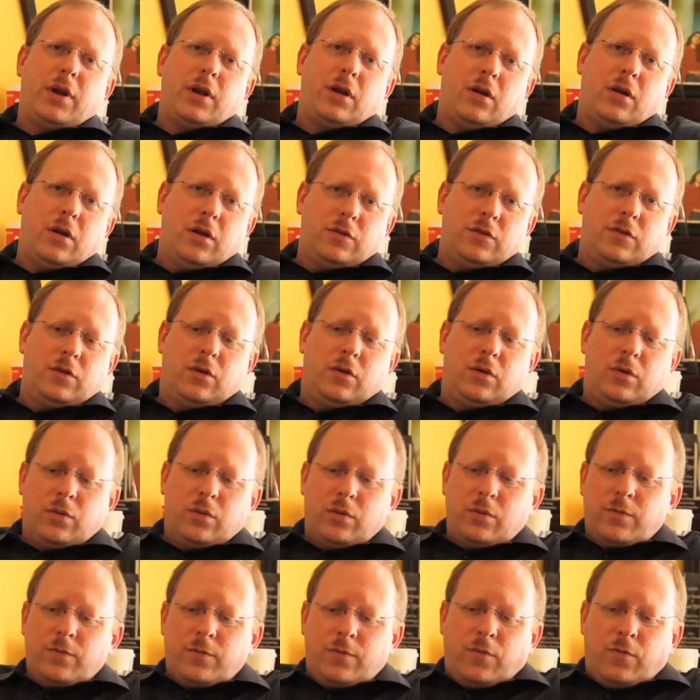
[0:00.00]
it
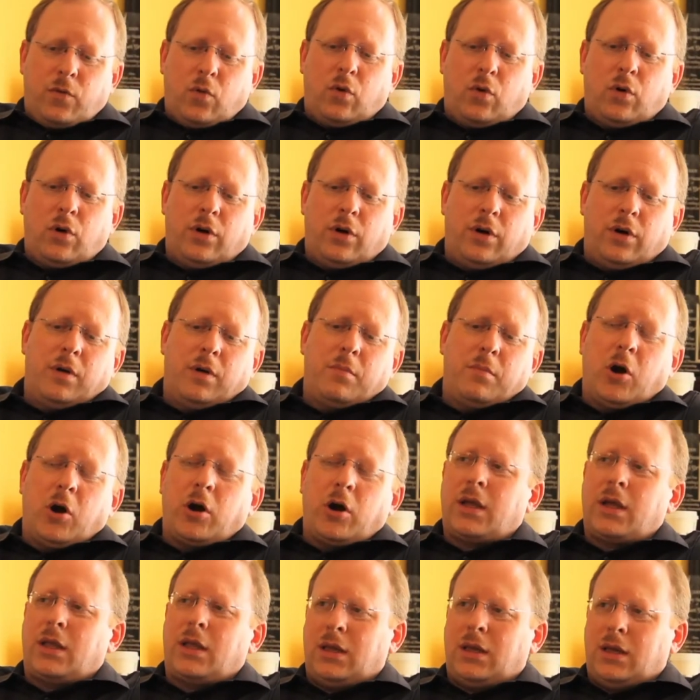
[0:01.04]
also for a
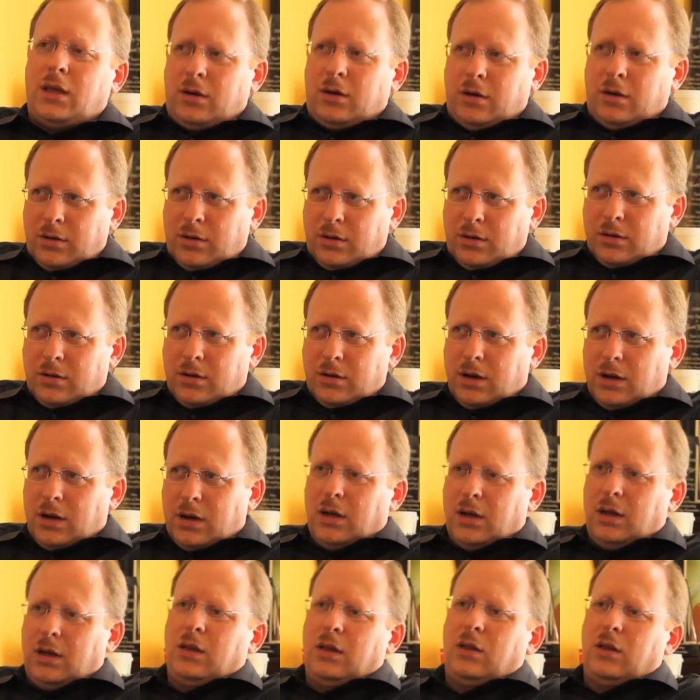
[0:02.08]
market leader
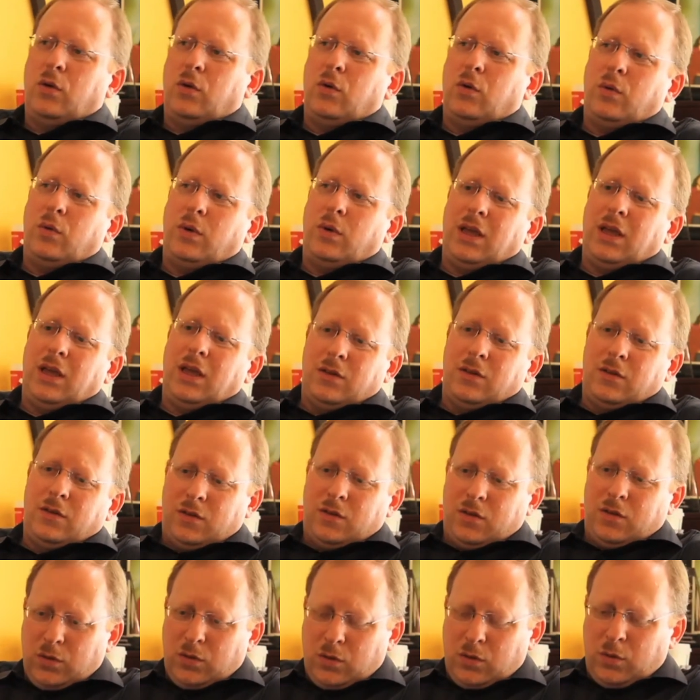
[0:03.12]
and who needs
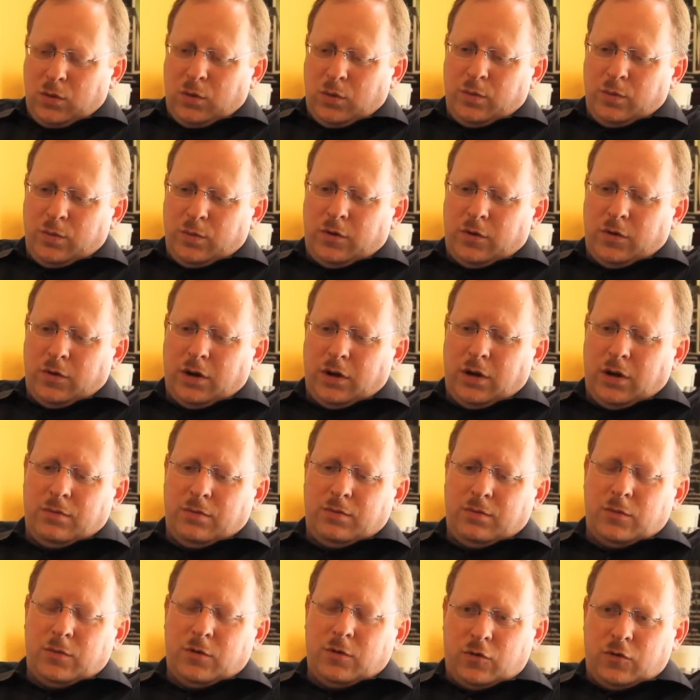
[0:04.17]
to sort
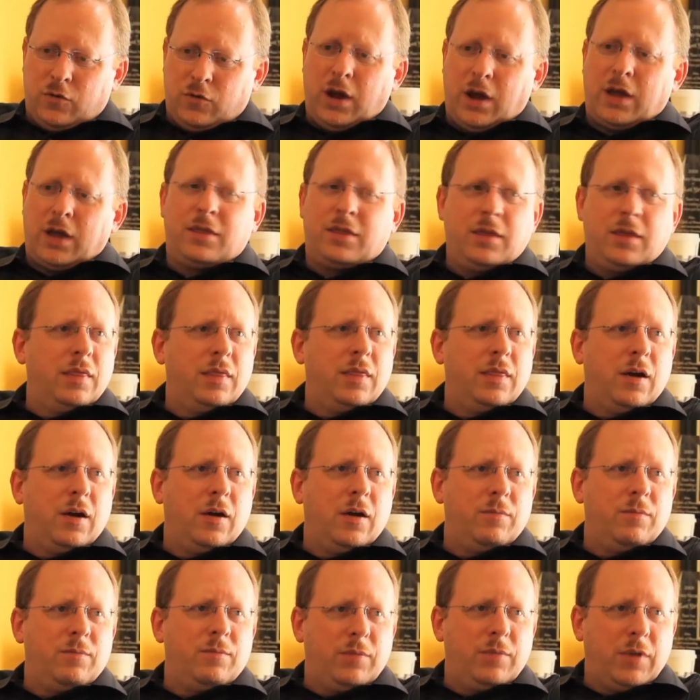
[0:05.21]
of strengthen
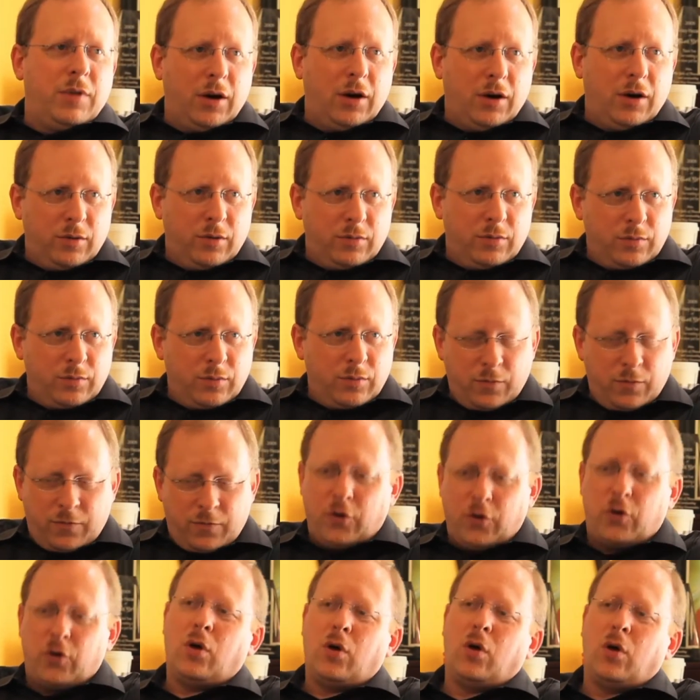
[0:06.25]
their their
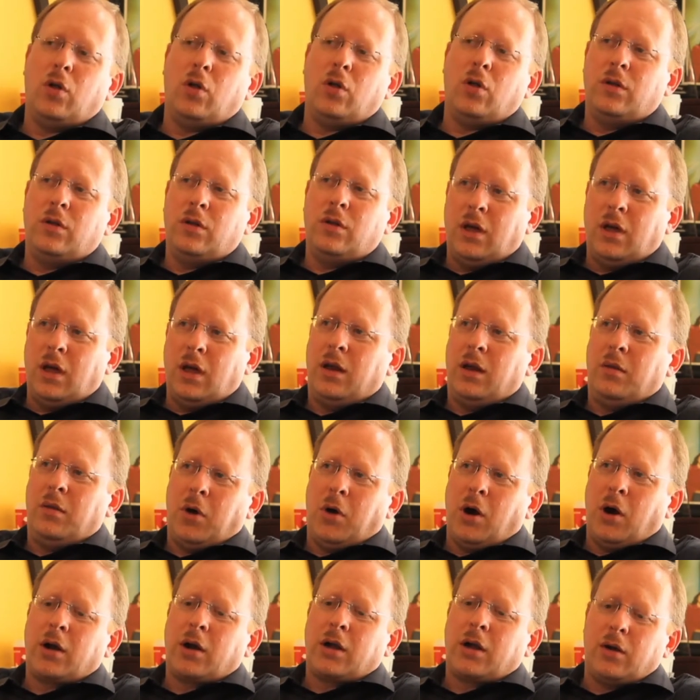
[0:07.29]
foothold on a
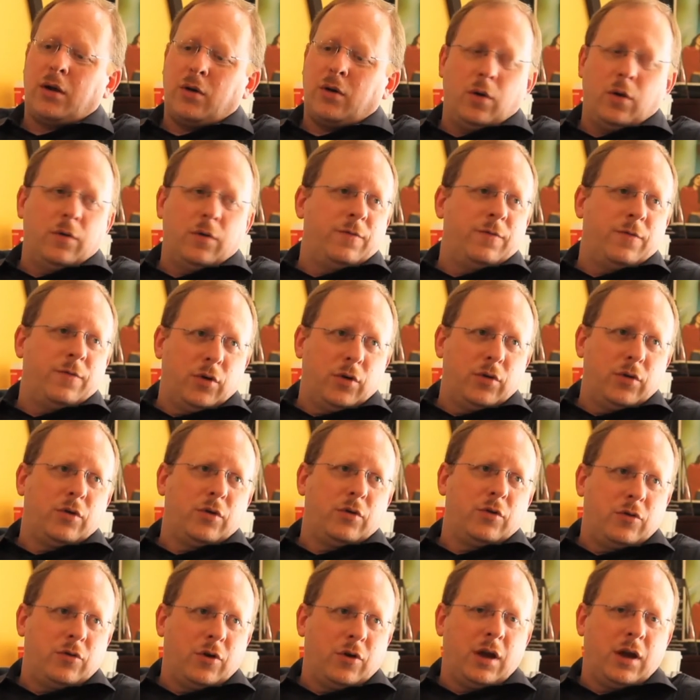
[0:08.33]
market or further
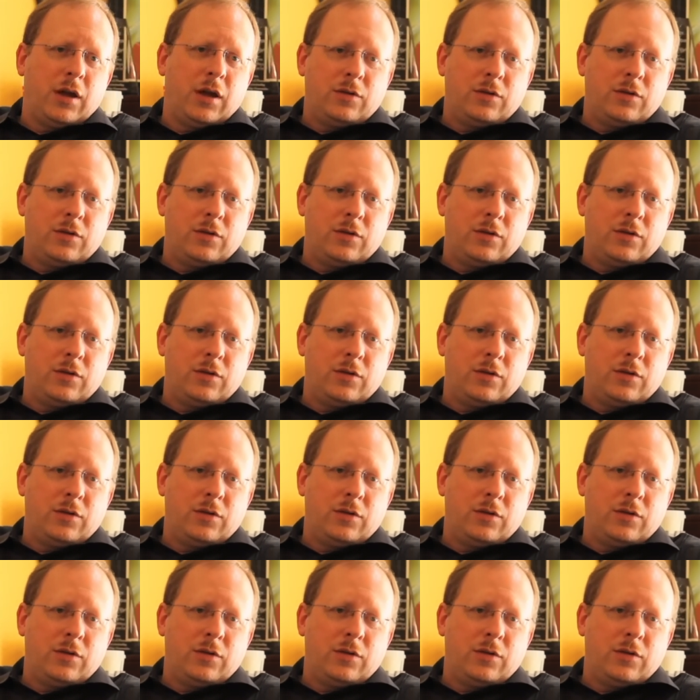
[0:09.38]
try